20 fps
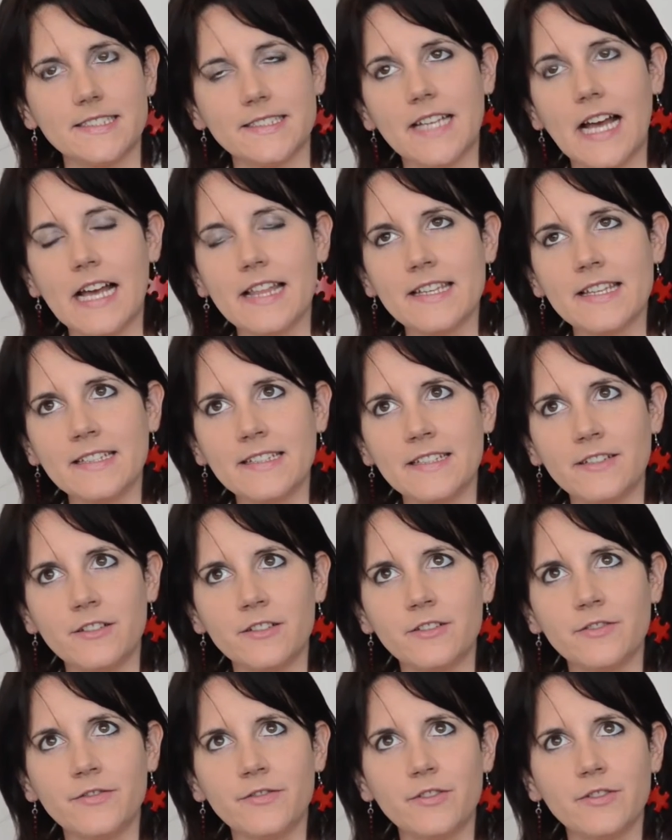I think there
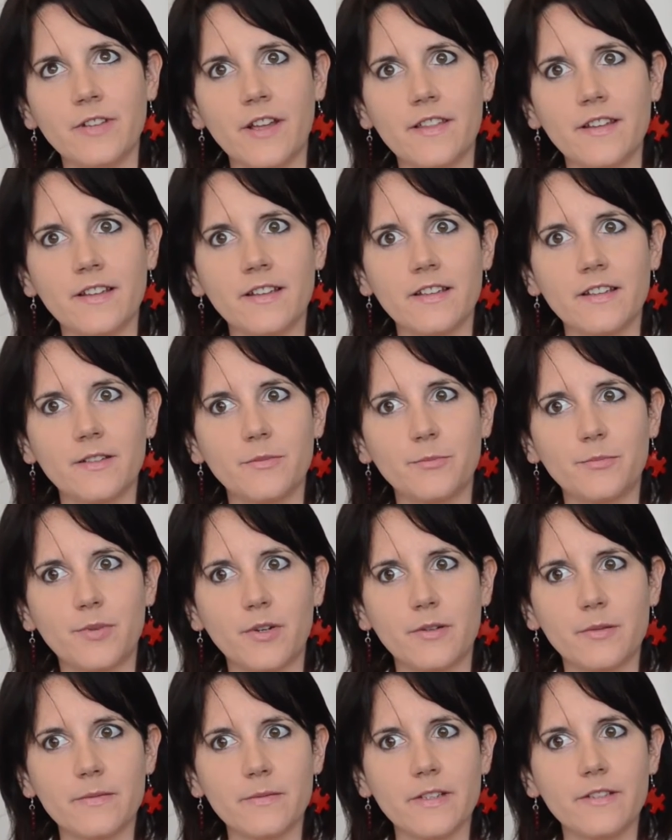are a few. I think
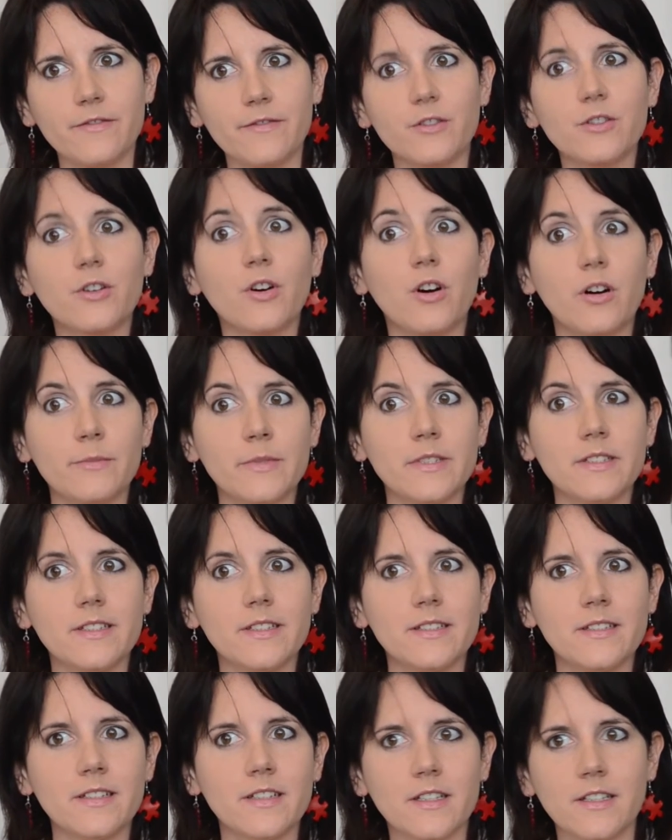probably for
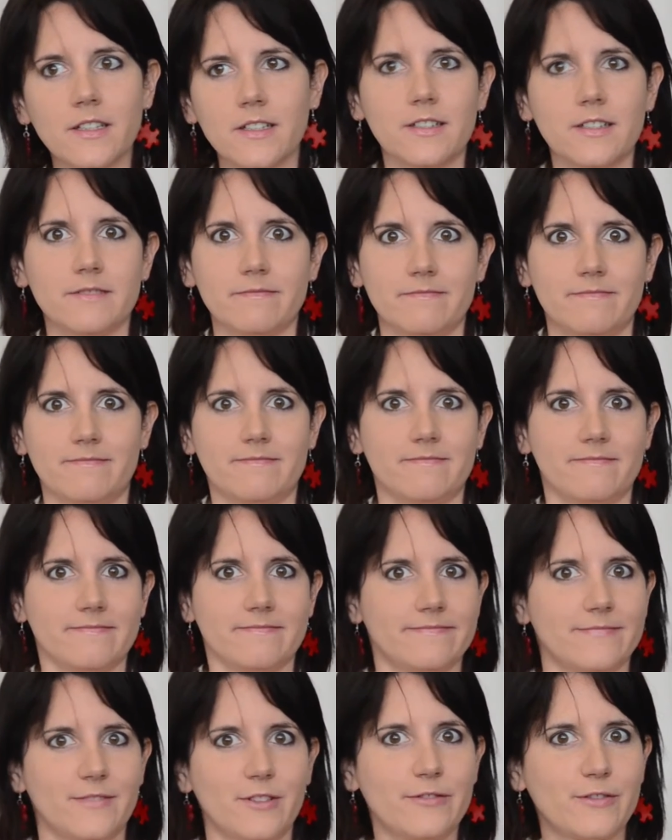comedy,
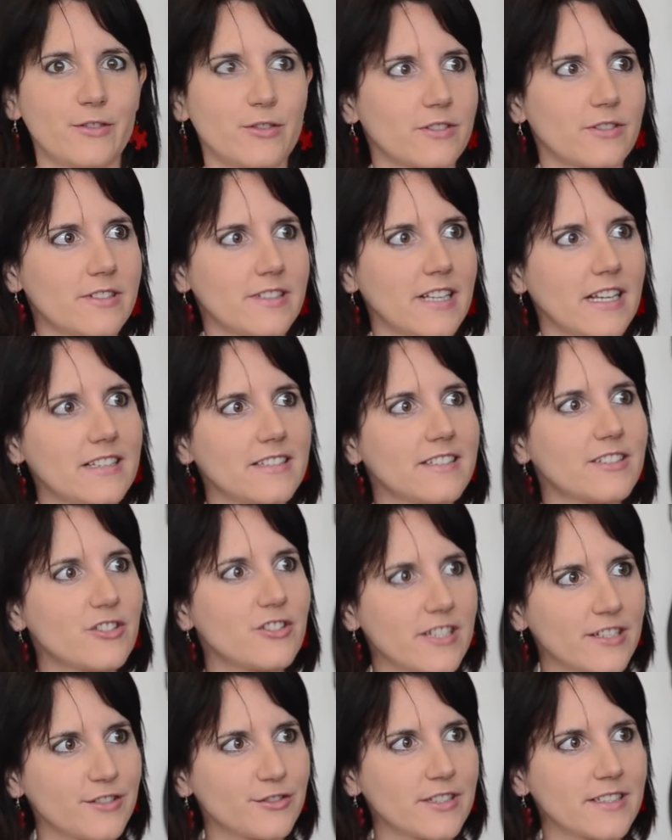of course, Ellen
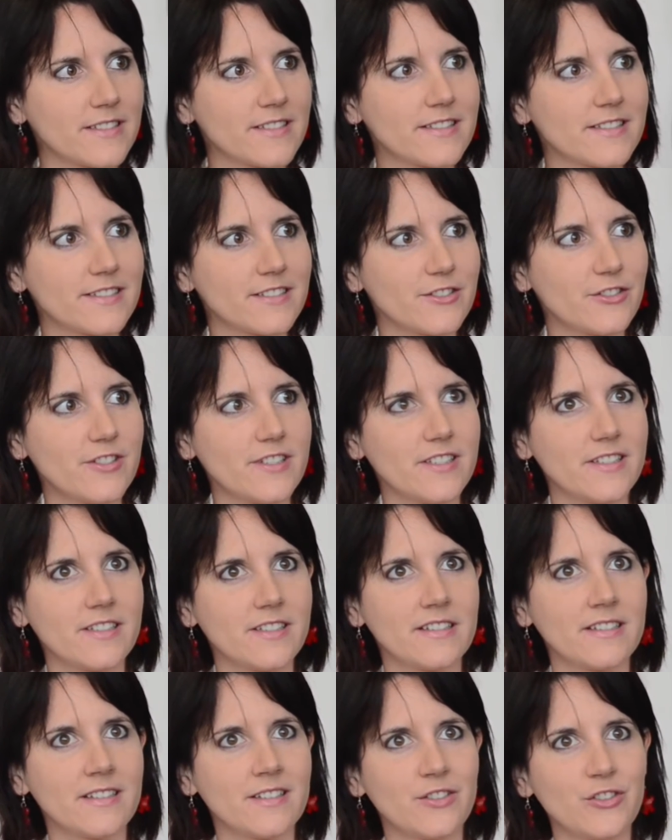DeGeneres. She
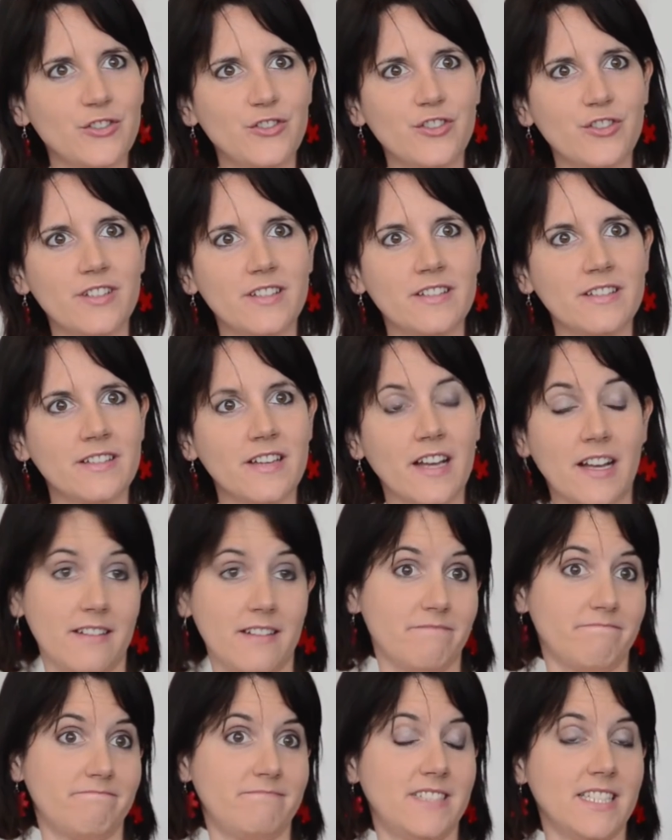she
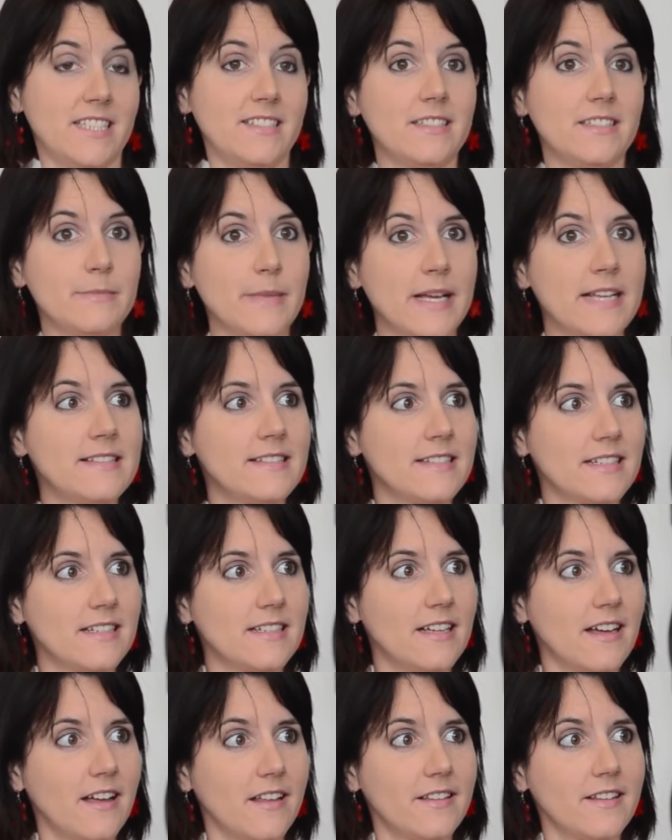did it
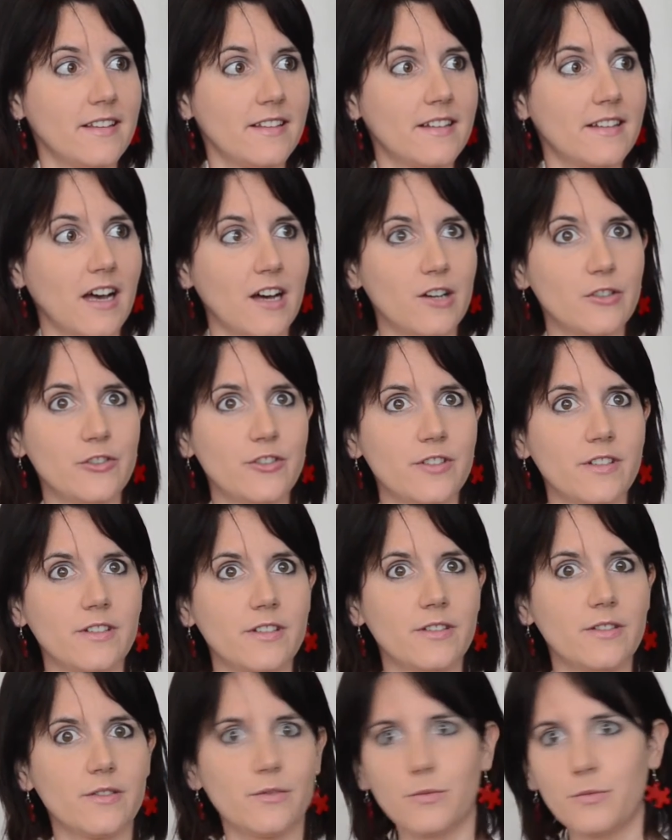amazingly, I think, how
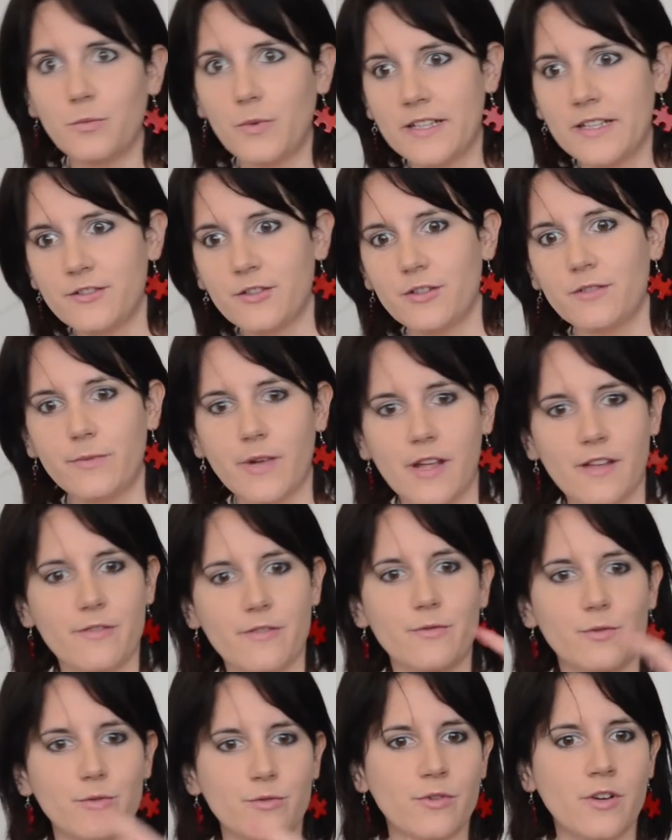she went her way
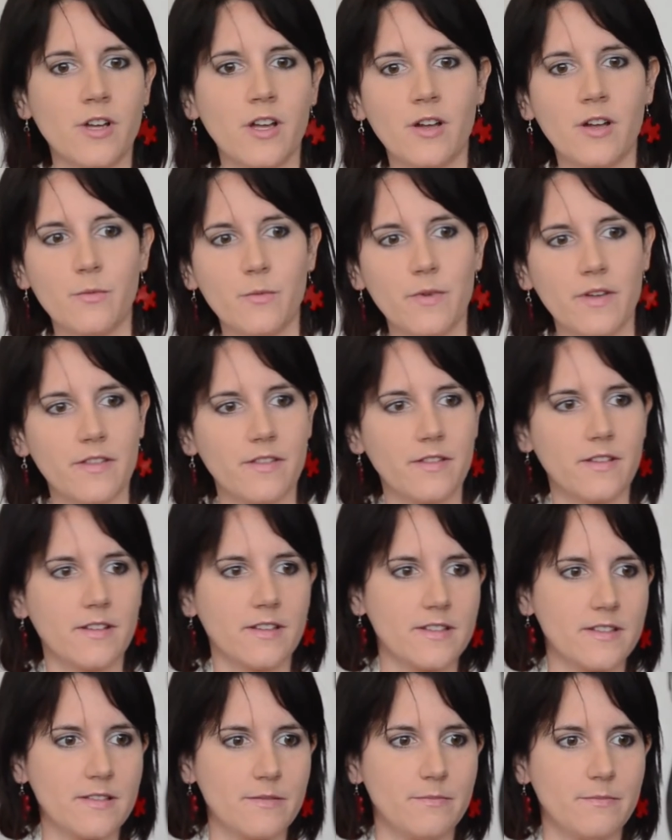through with
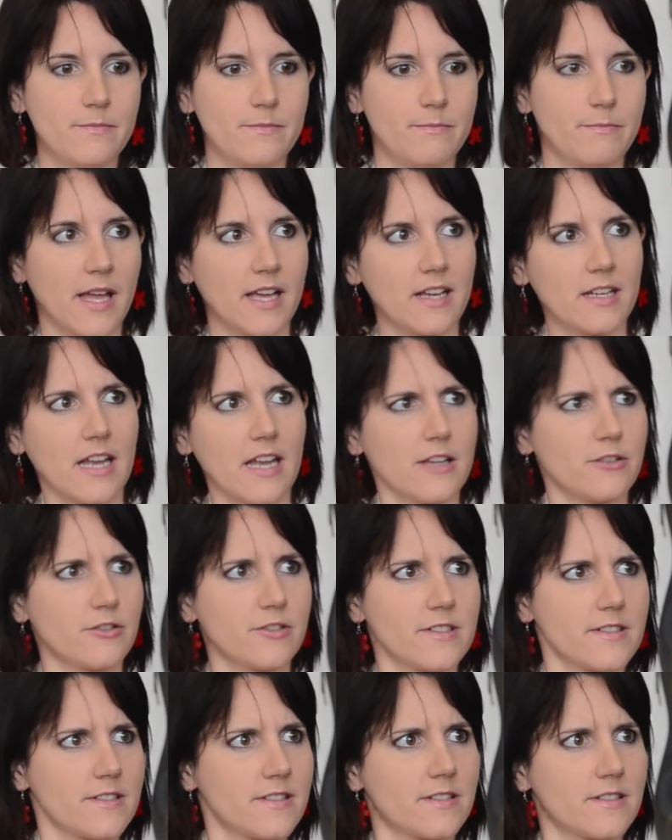these
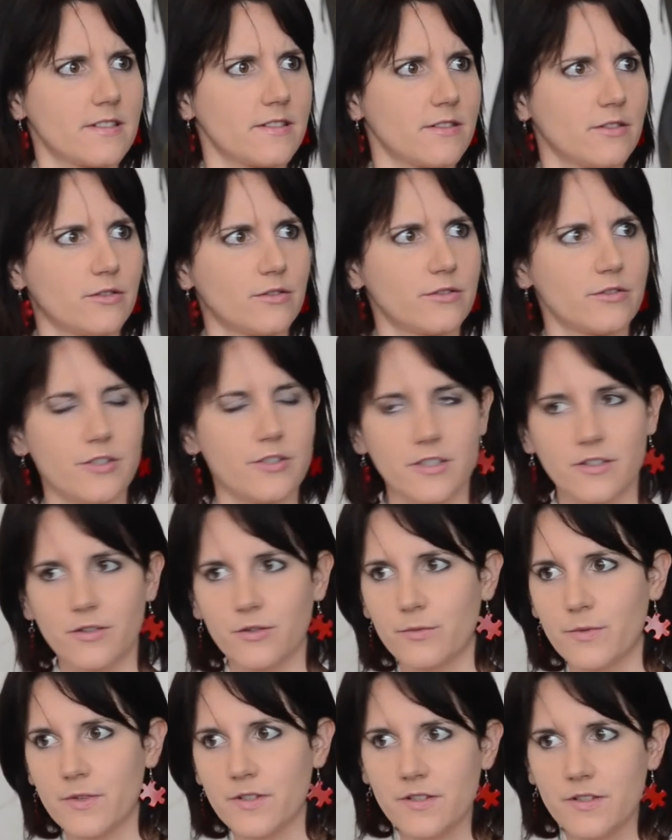backlashes, or she
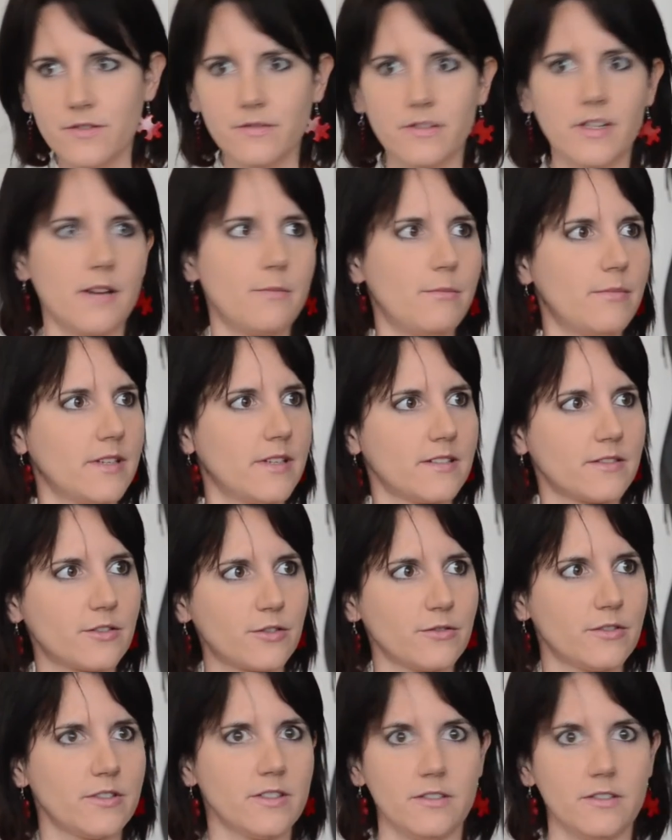always stood up and
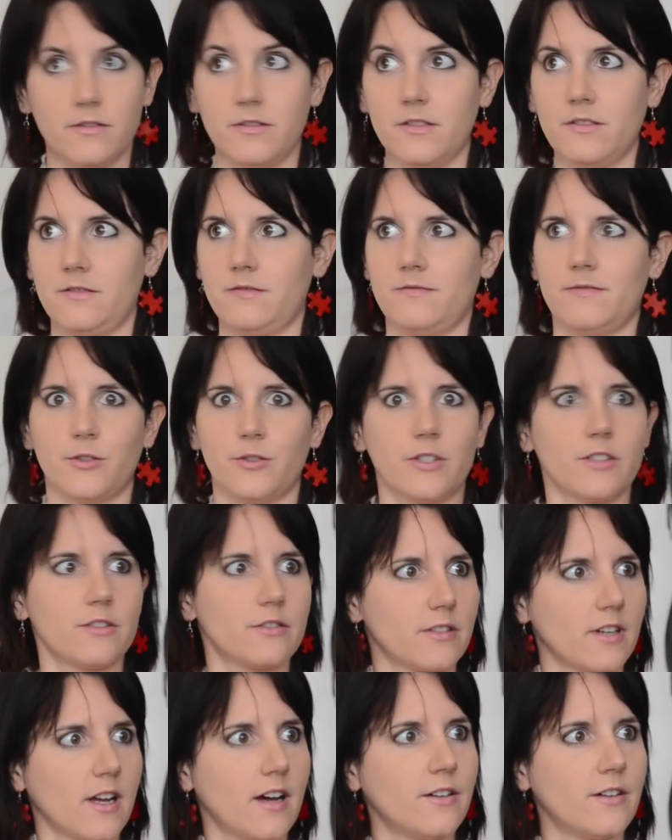continued. And look at
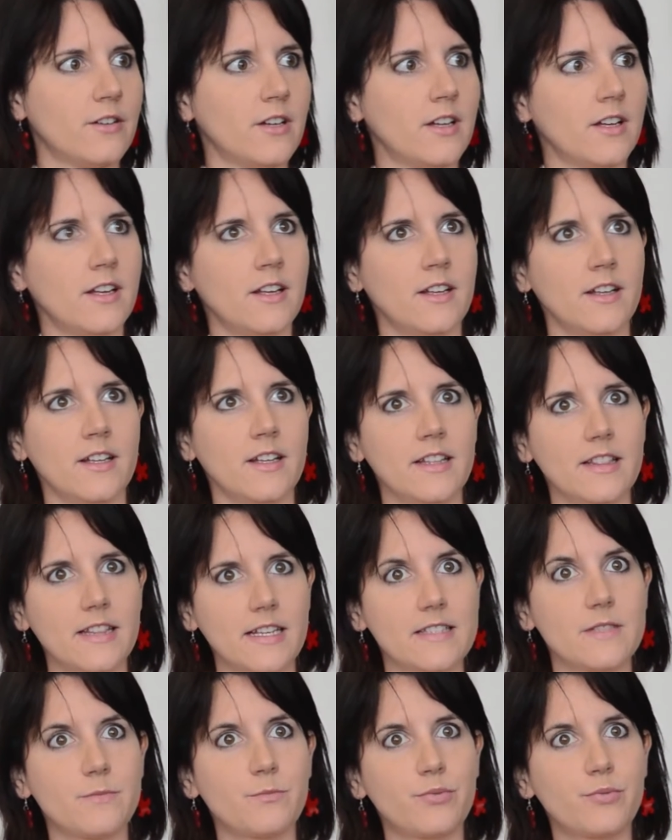her now. Yeah.
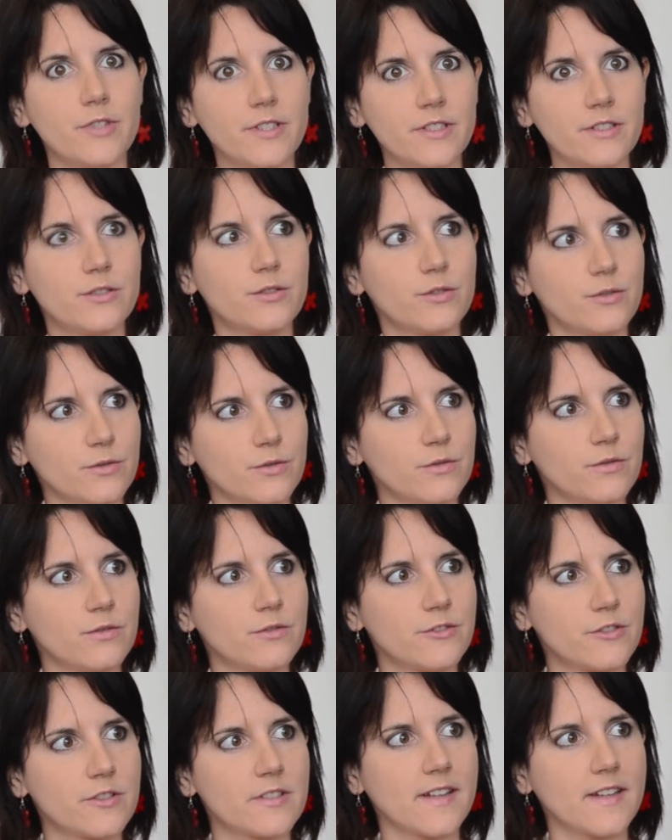That's pretty cool
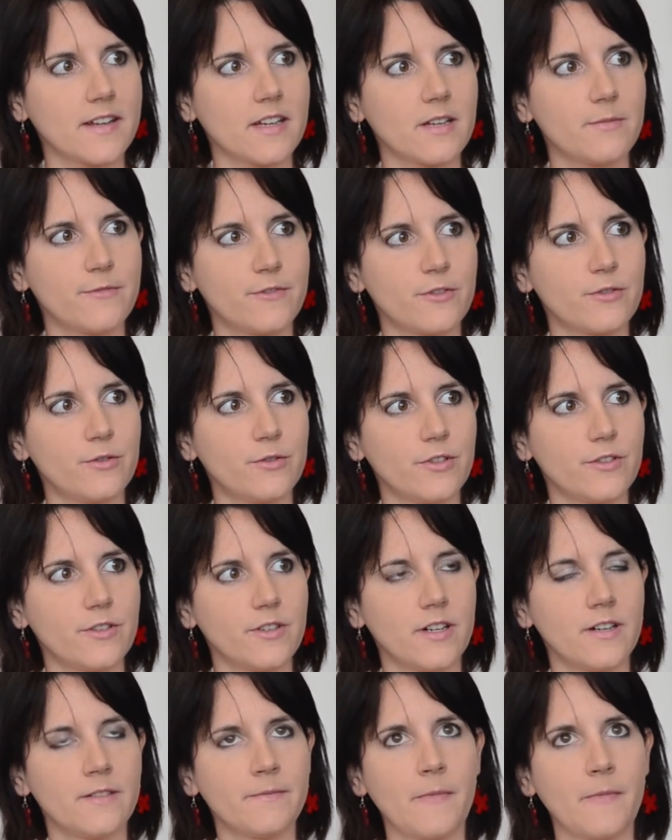to stand up for who you
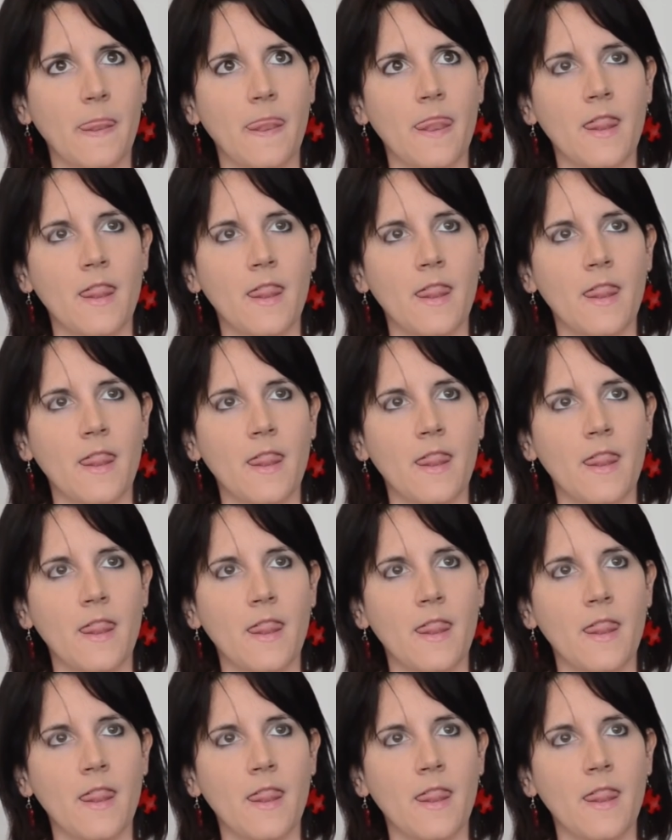are.